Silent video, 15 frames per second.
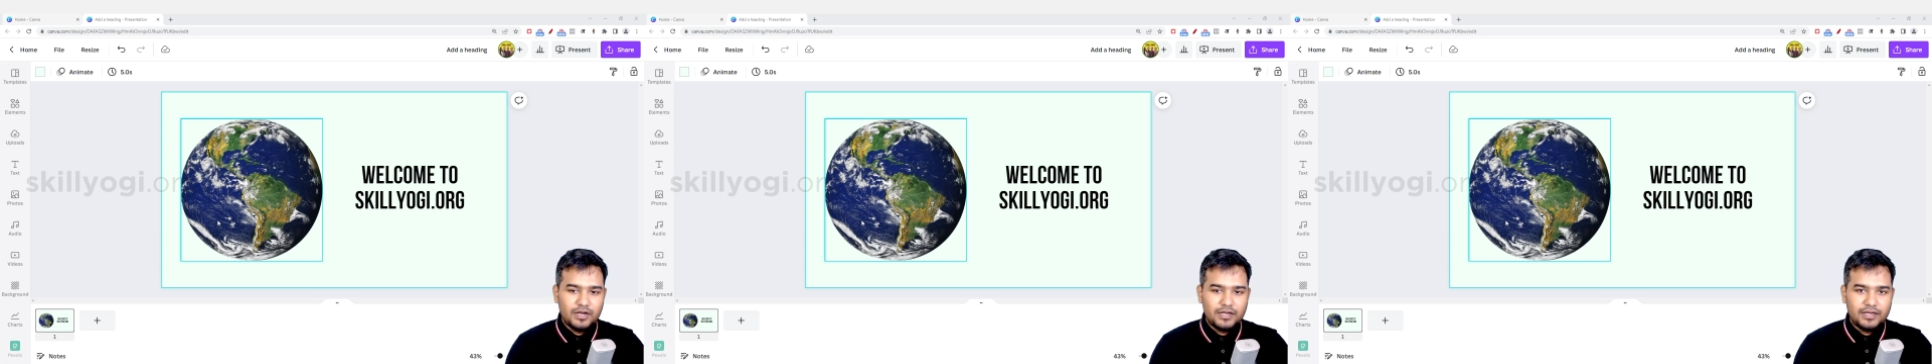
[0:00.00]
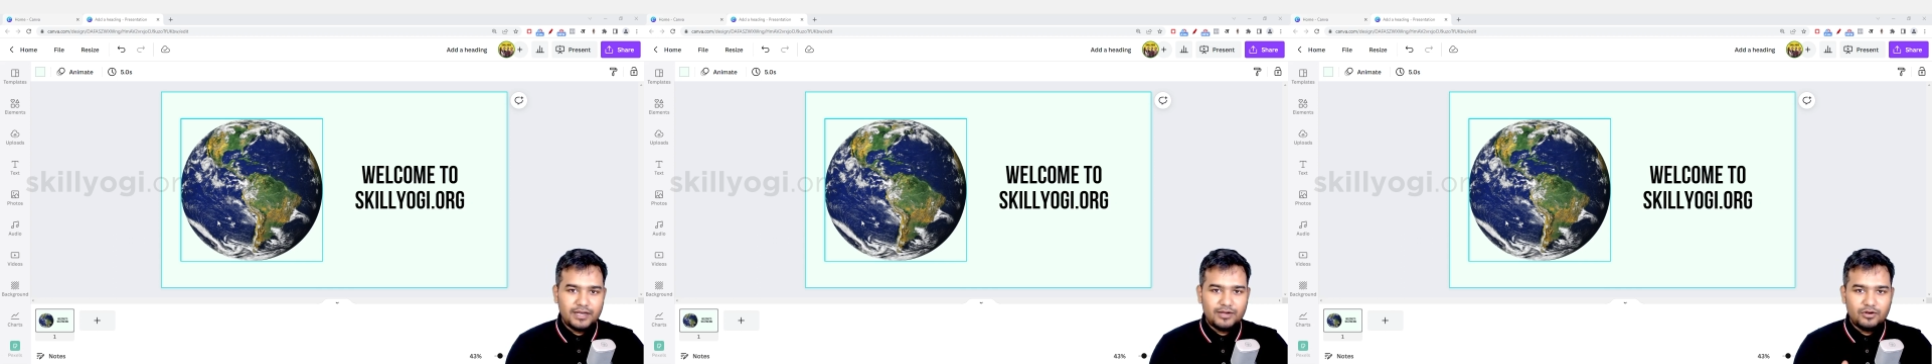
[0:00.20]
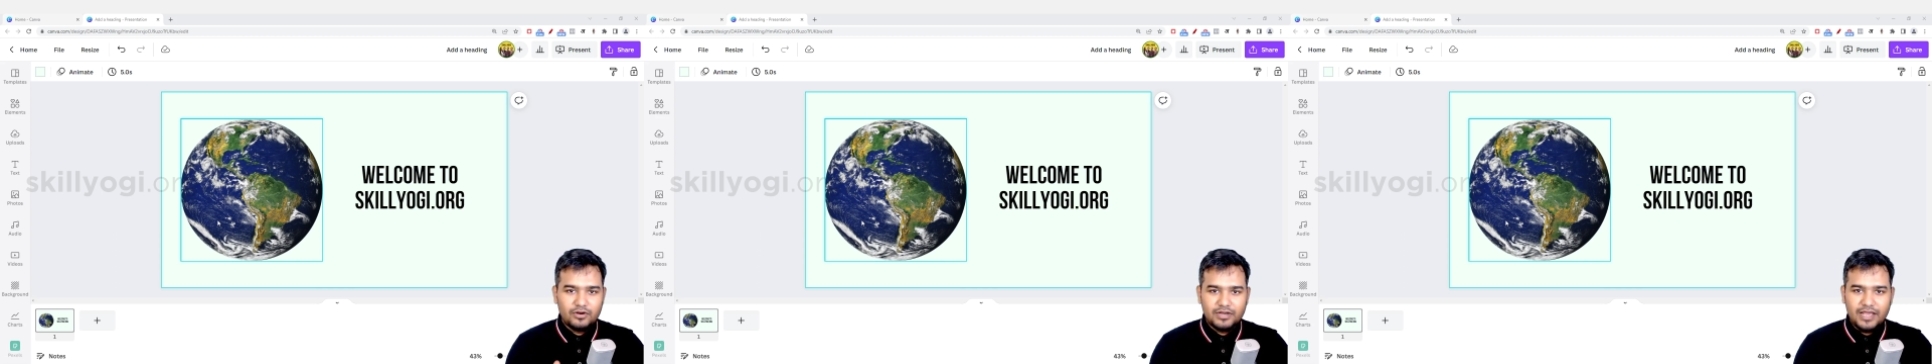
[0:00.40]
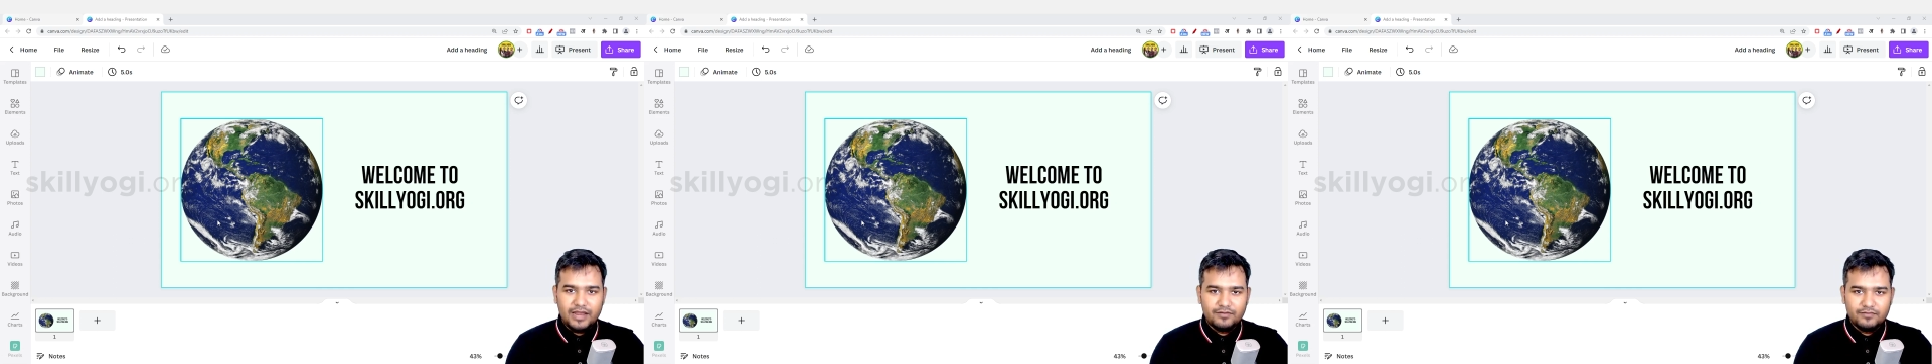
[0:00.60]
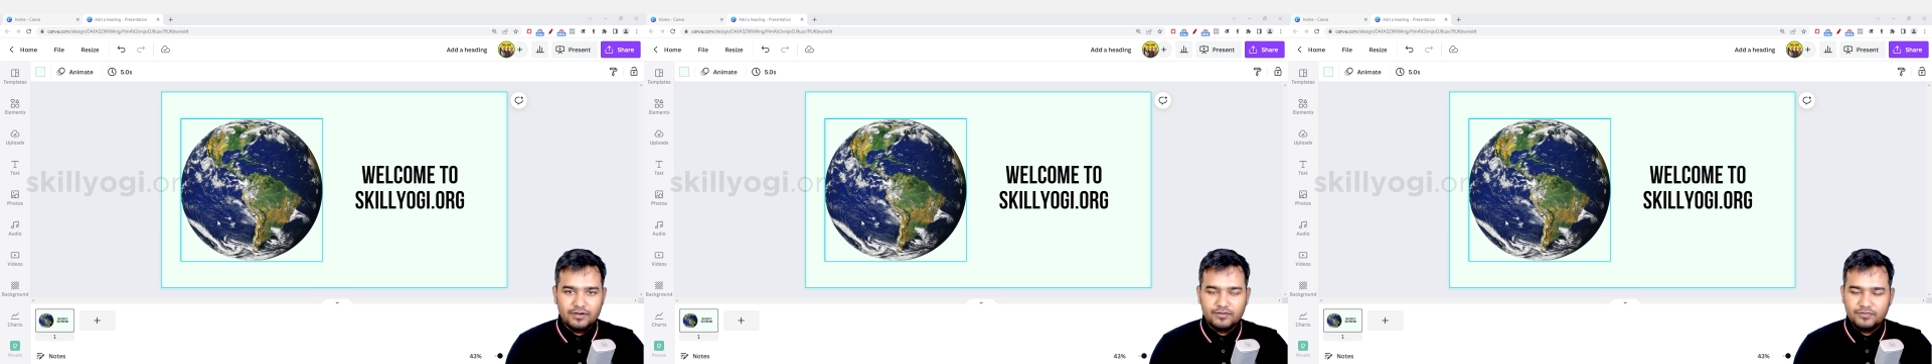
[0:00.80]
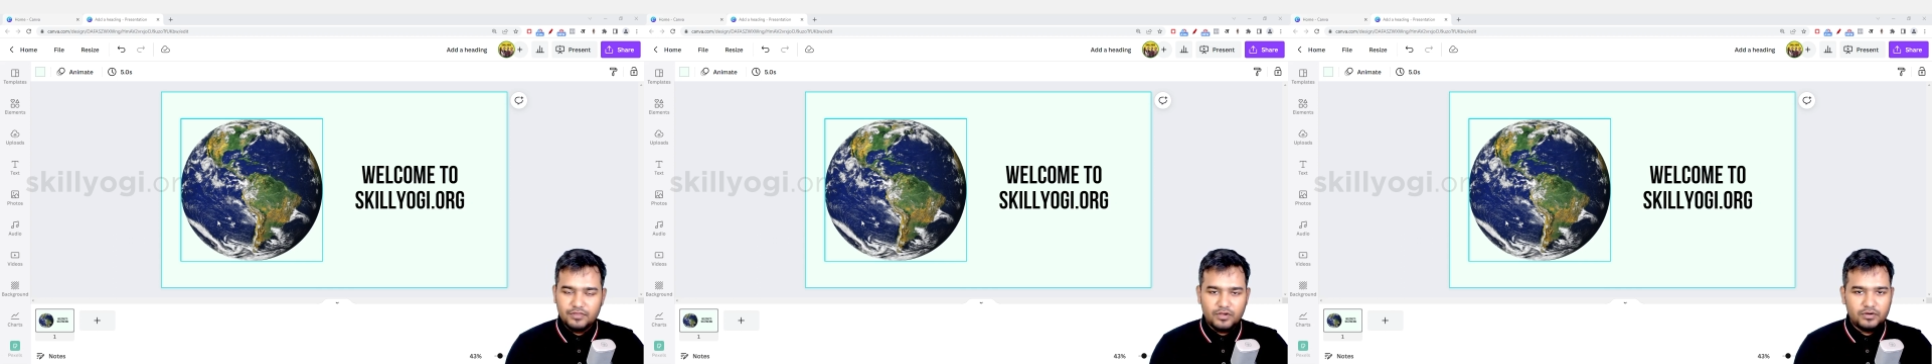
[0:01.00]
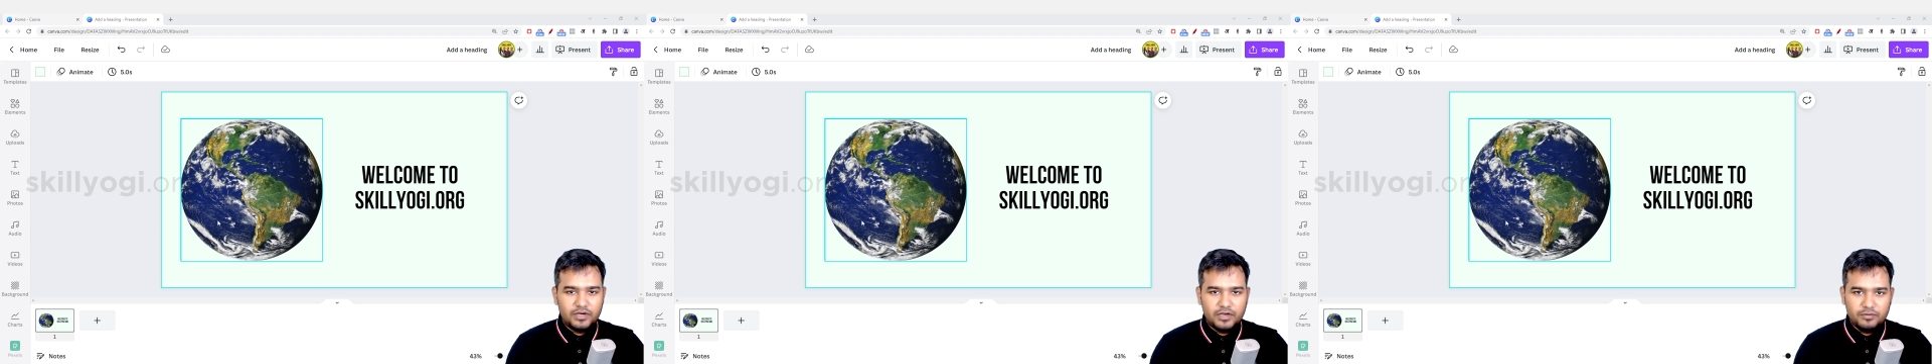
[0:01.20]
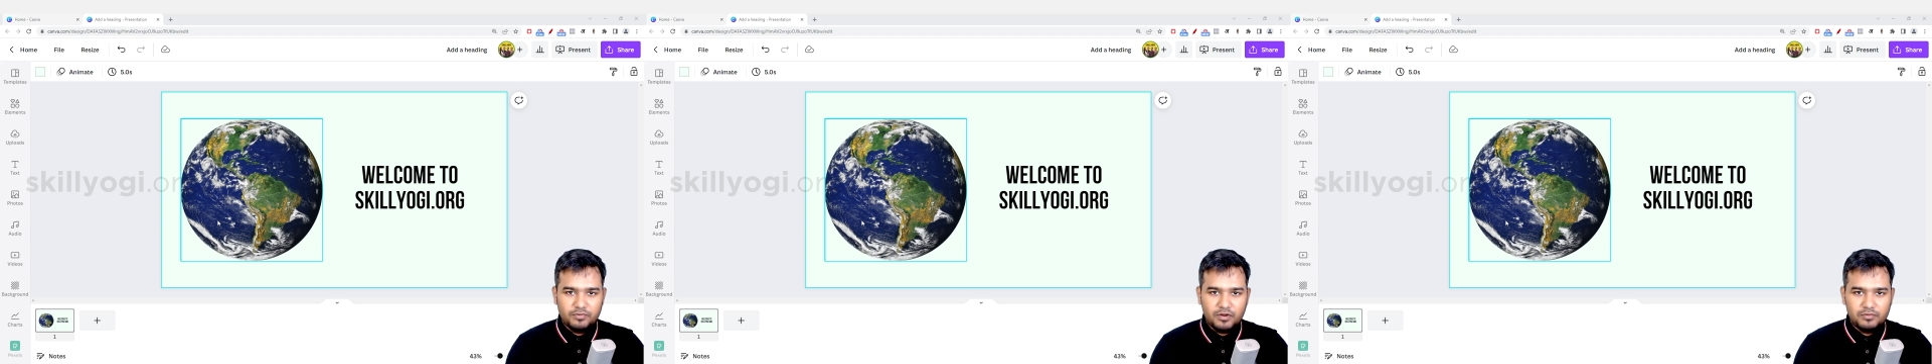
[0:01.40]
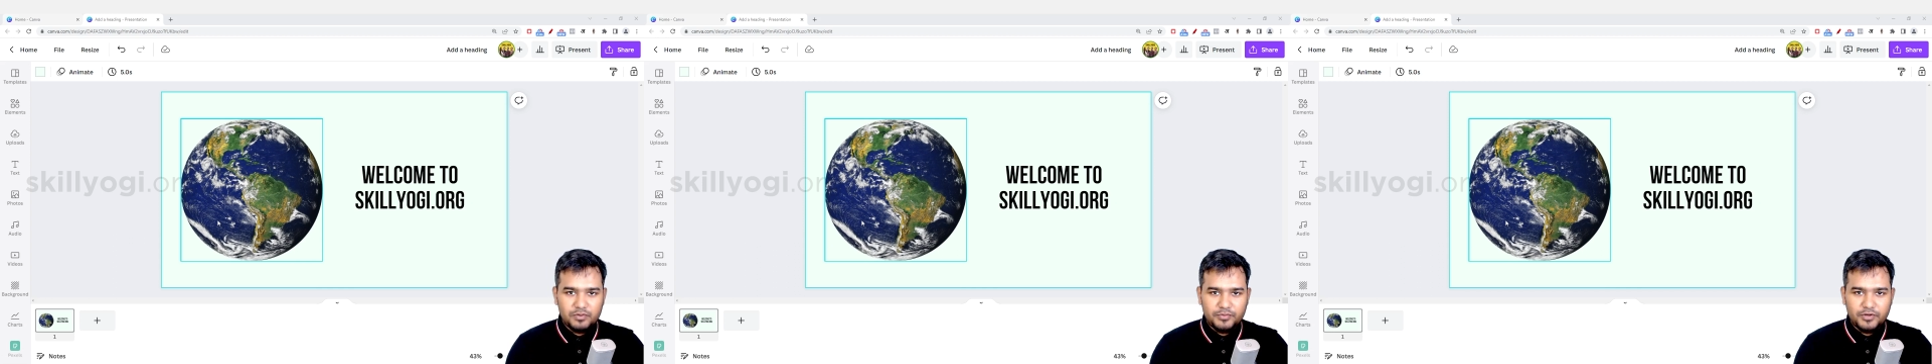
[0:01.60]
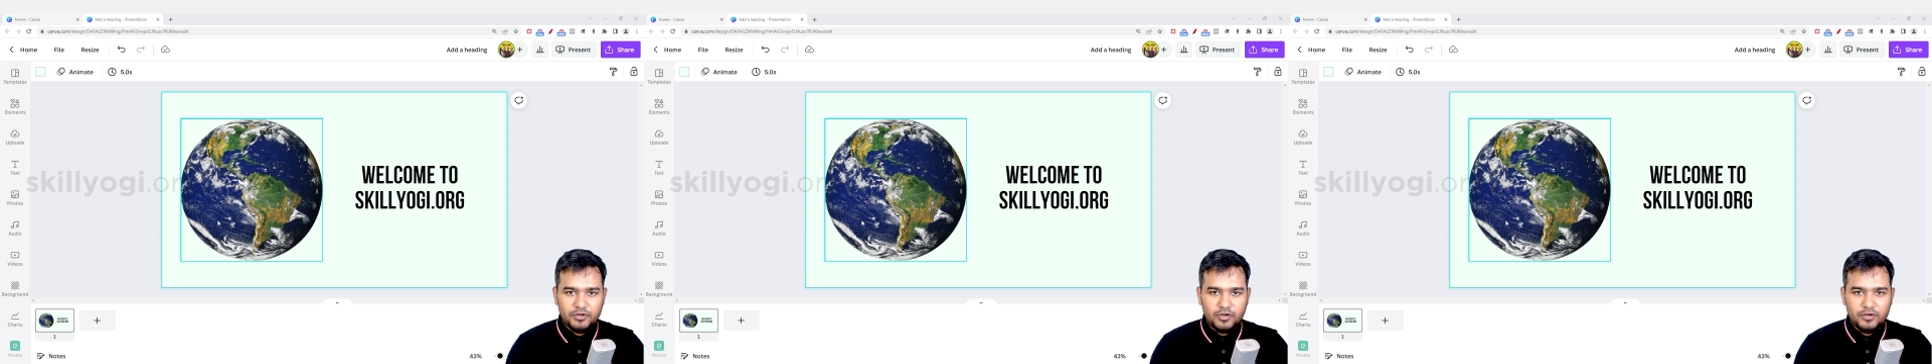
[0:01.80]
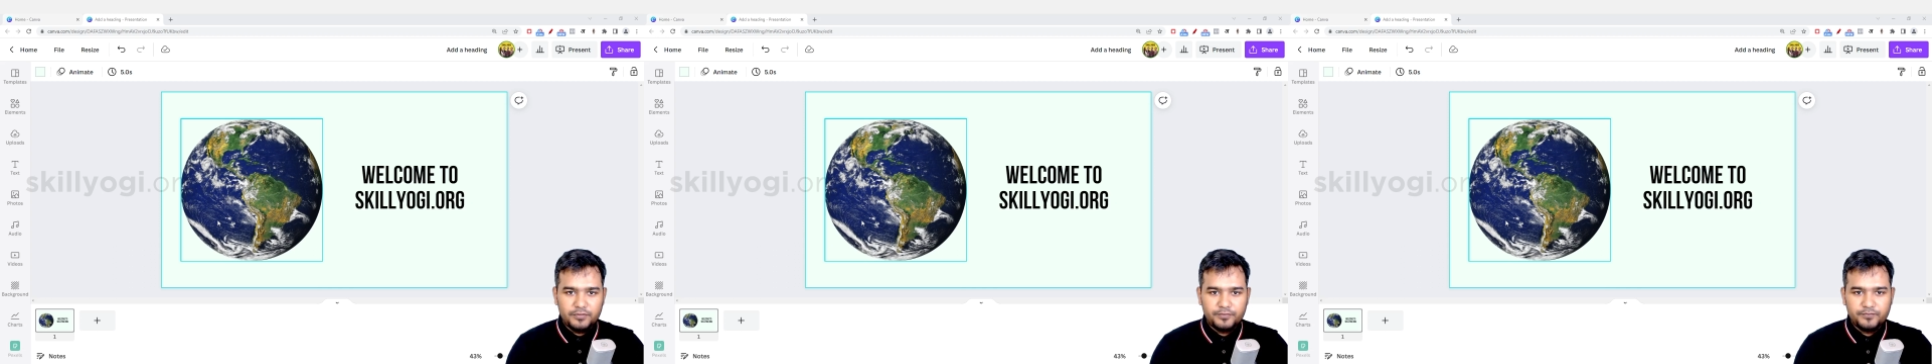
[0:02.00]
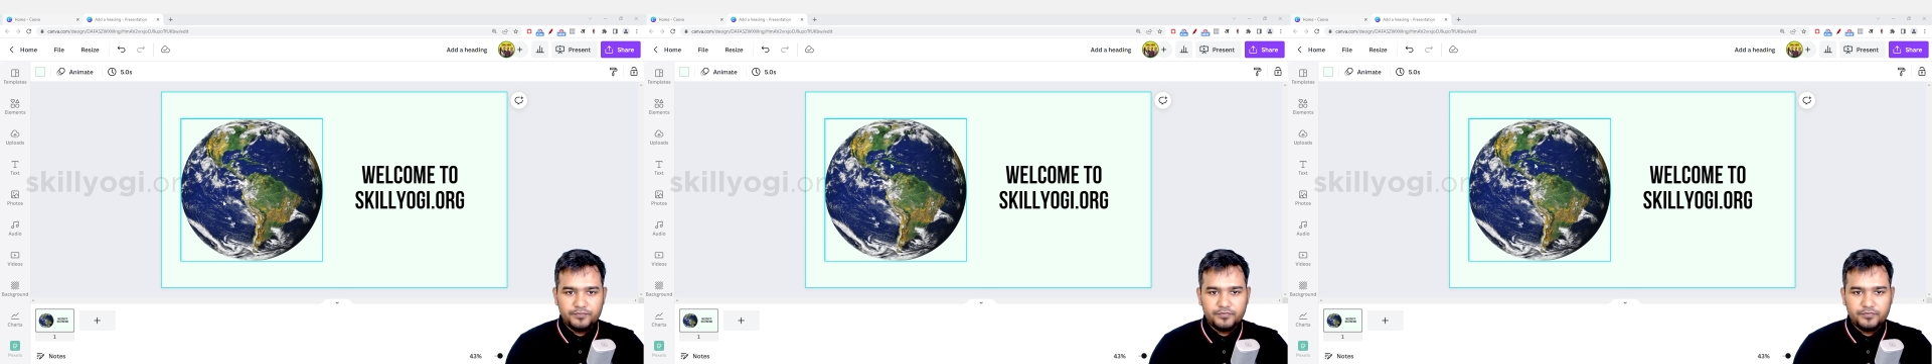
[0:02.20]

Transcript: content on Canva without any problem at all.